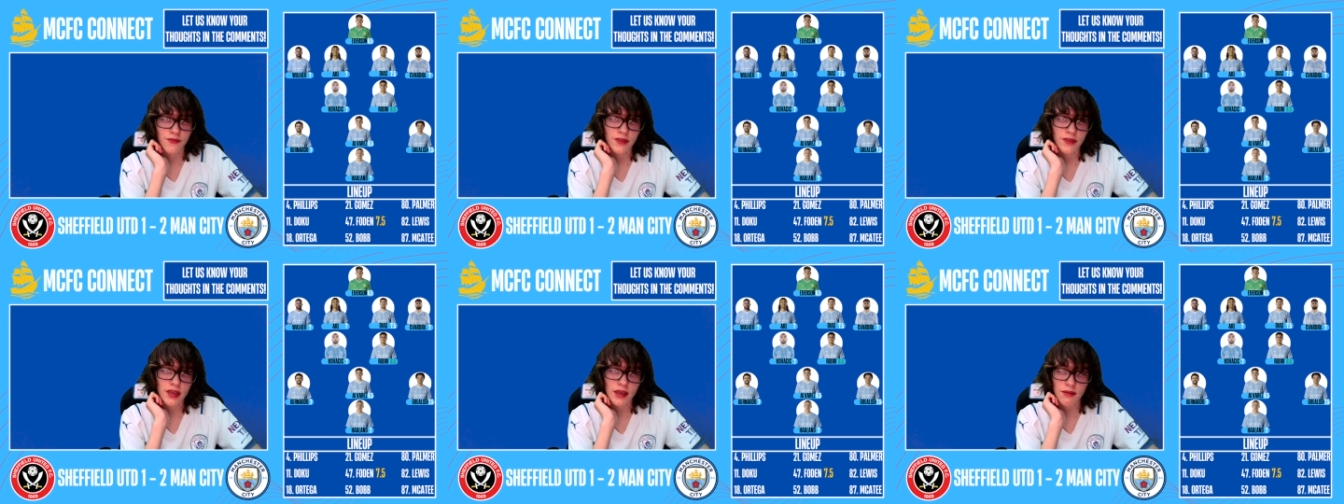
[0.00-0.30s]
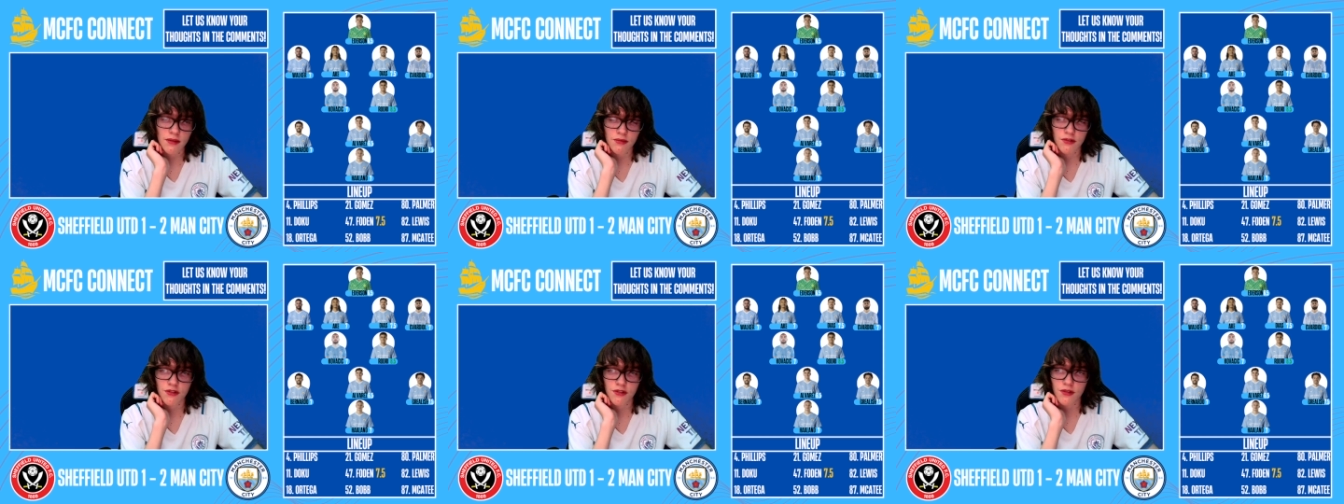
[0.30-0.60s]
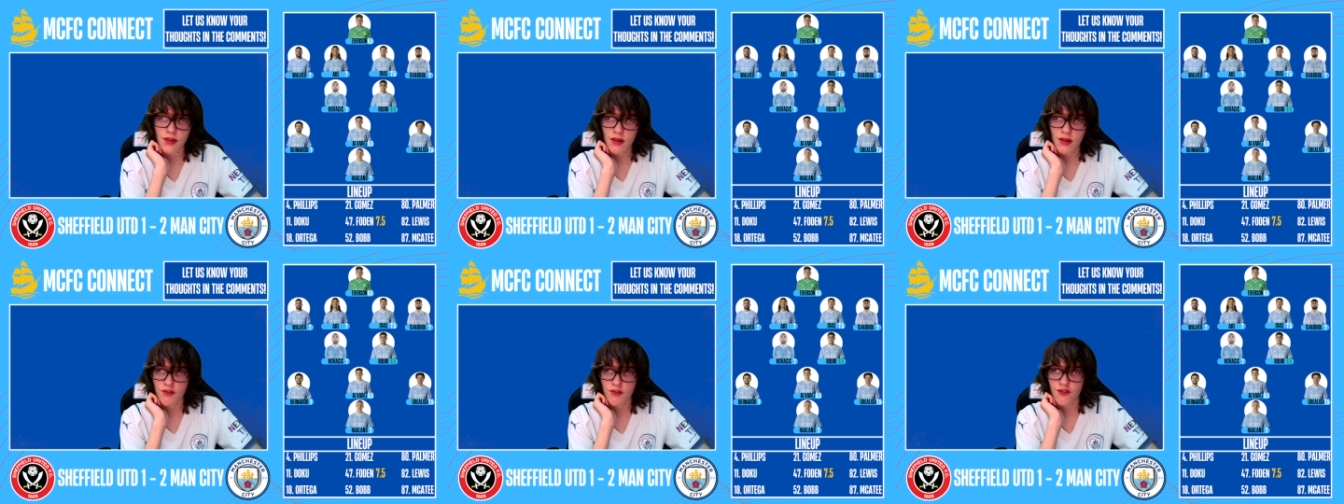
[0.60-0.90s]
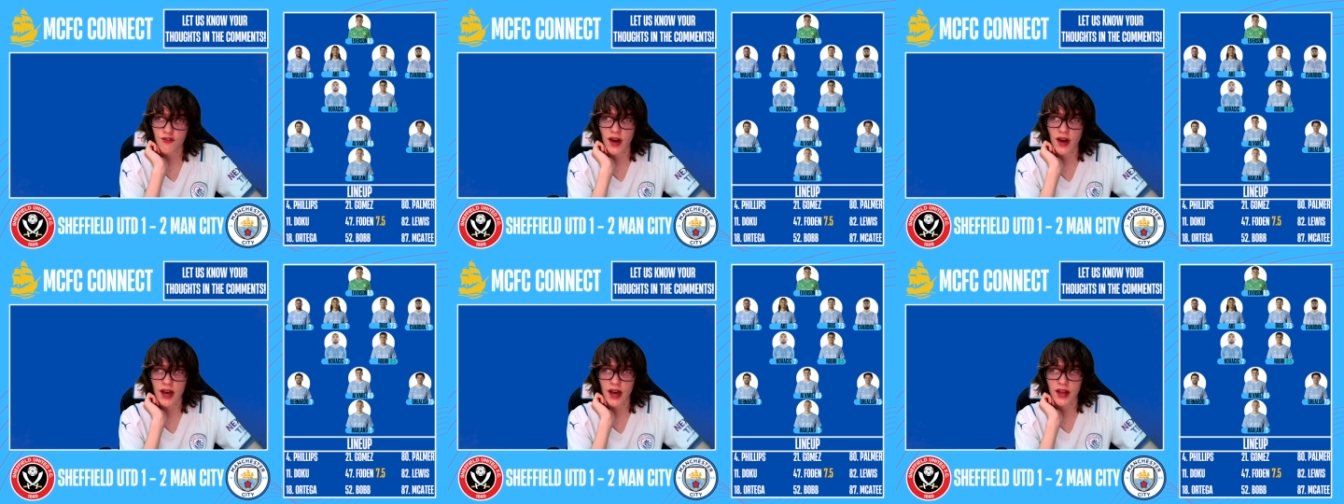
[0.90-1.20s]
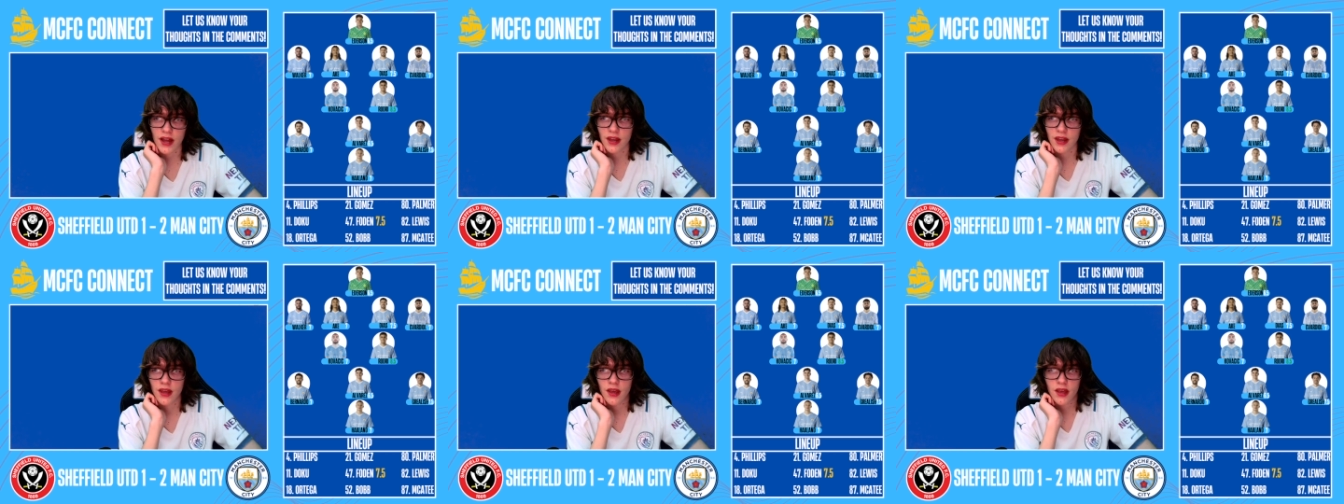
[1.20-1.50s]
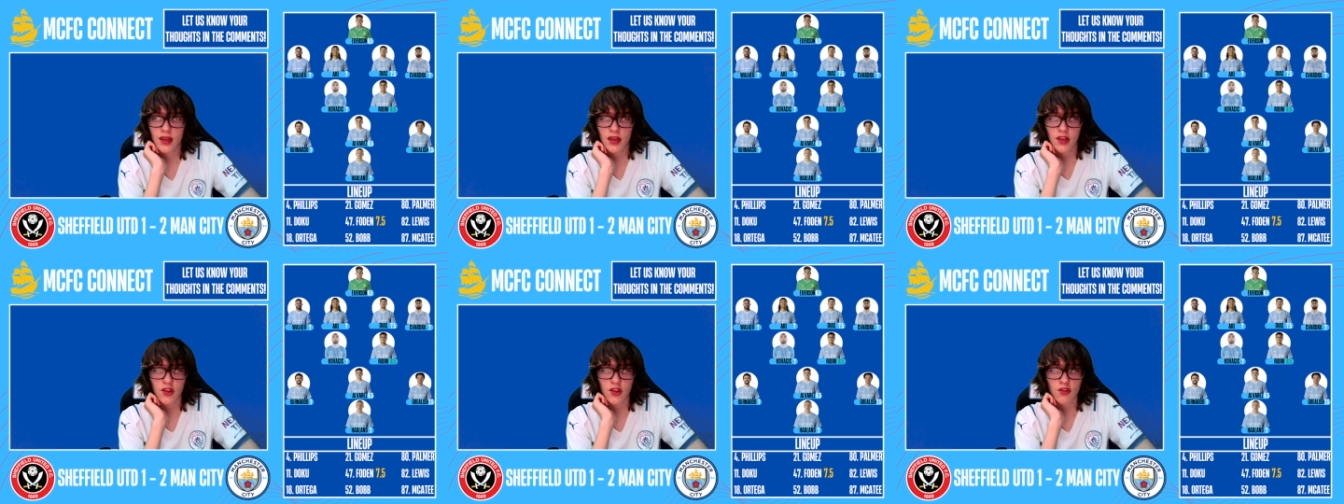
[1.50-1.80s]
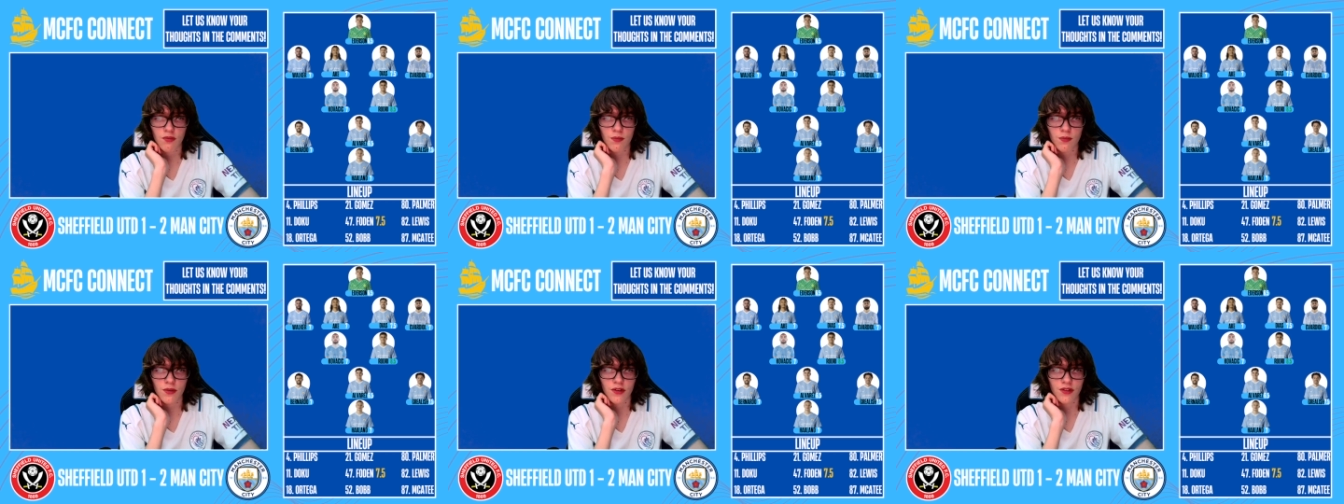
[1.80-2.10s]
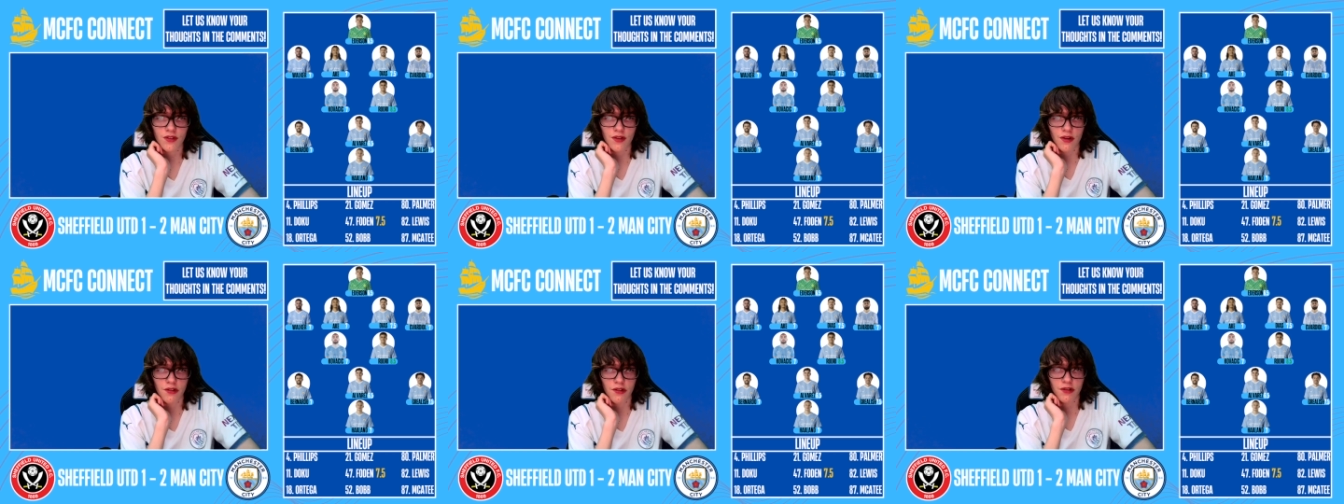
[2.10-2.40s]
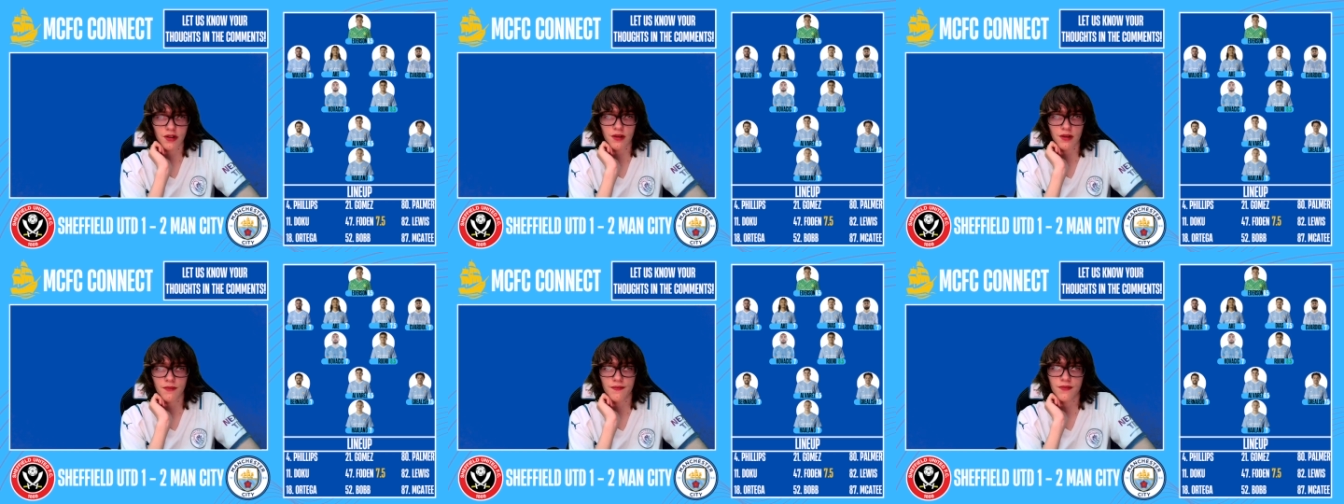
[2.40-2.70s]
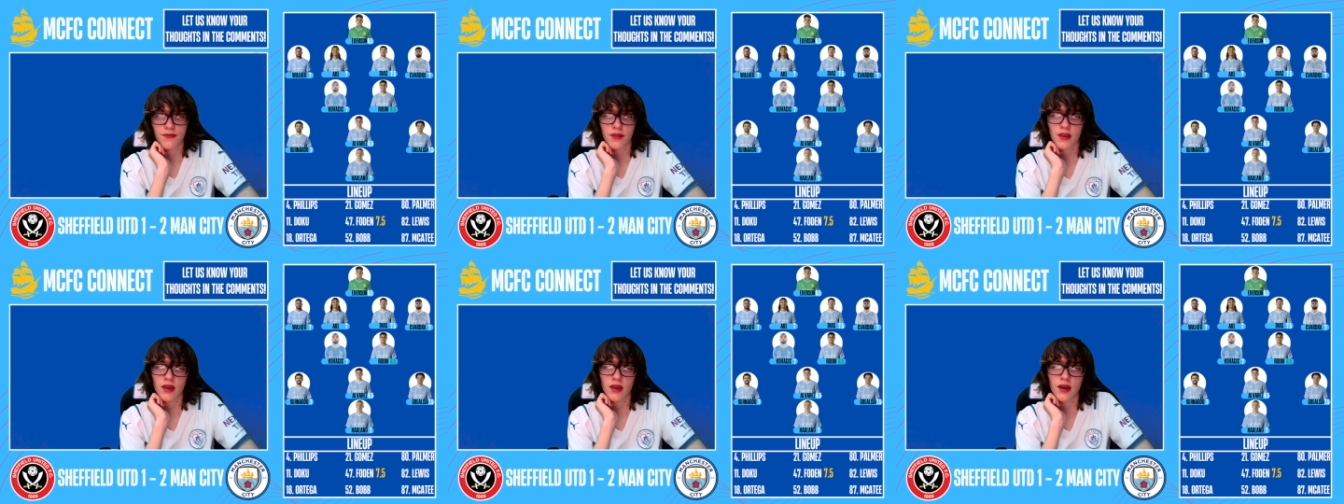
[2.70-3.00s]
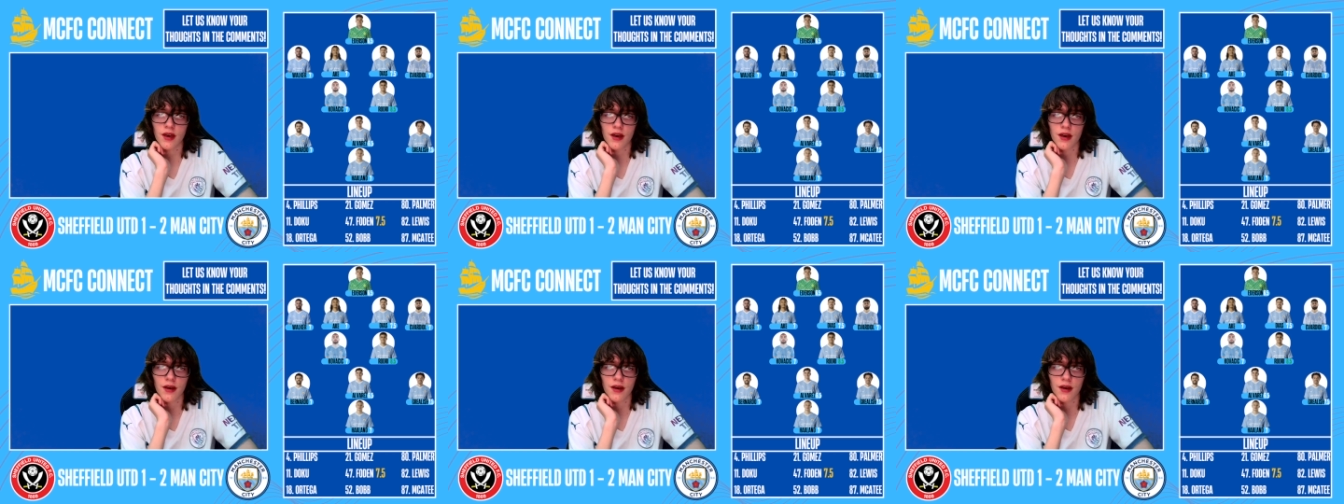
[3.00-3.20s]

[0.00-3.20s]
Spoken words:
he was fine. He's pretty solid. Yeah,